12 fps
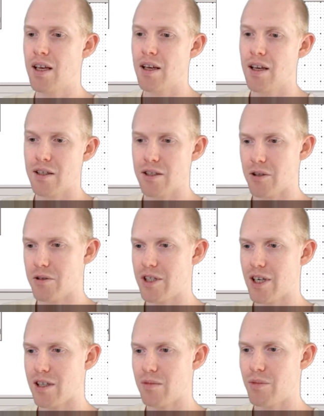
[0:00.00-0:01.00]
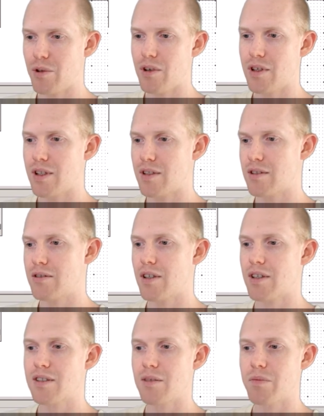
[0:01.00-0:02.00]
So check abort,
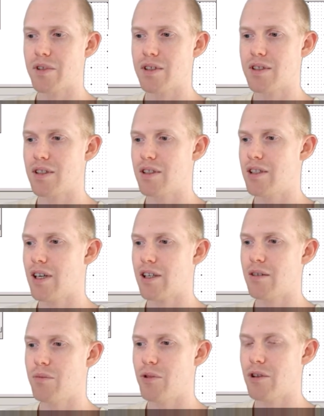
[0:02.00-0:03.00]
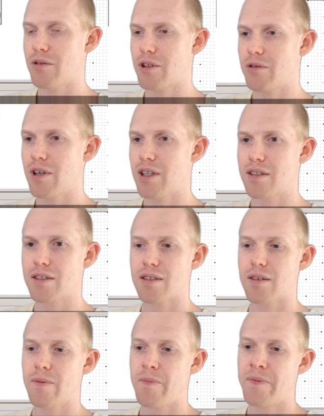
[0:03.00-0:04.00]
instruct SIMPLIS to check abort requests.
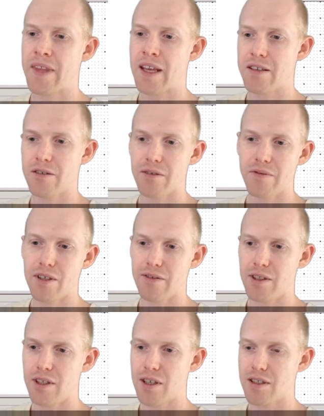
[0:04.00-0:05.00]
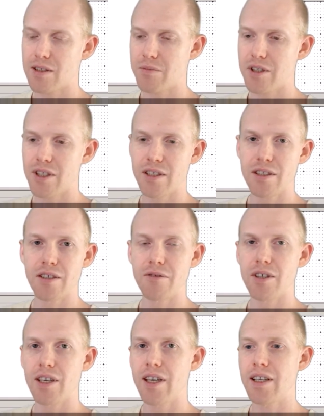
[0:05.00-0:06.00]
So if you have a long simulation, you
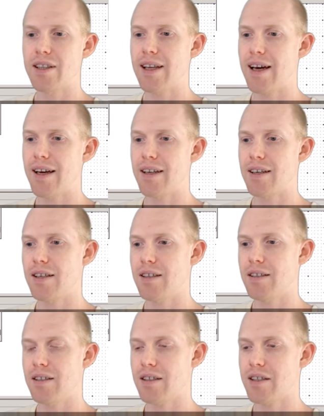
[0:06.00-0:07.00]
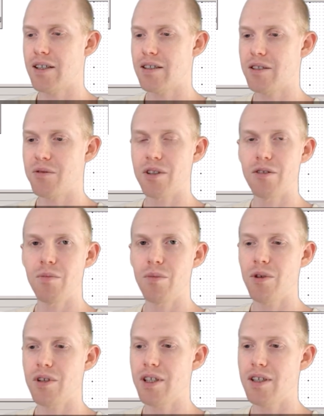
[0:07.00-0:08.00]
want to add that in case you want to
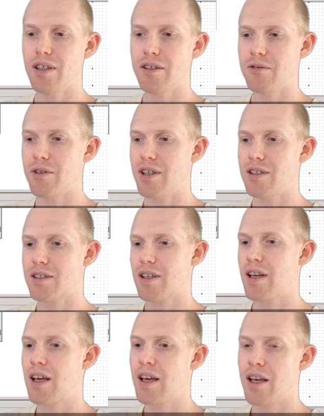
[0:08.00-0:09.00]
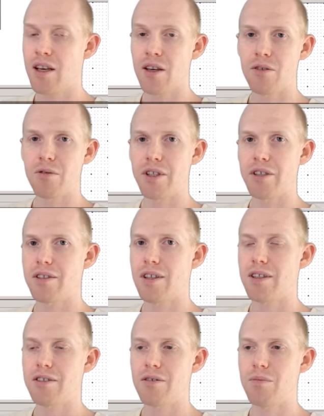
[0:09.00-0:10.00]
abort it. Otherwise, when you tell
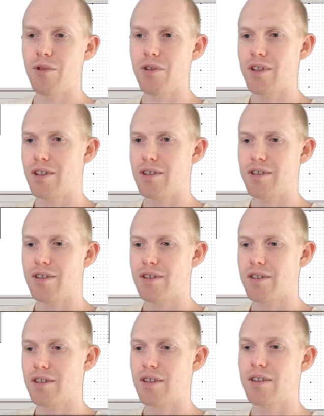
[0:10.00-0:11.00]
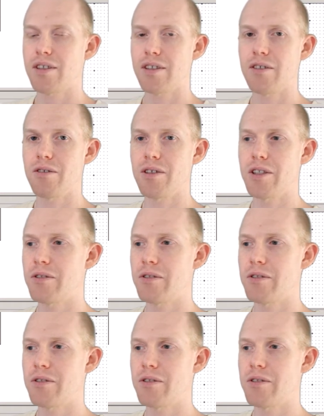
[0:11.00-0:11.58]
it to abort, it'll just ignore you.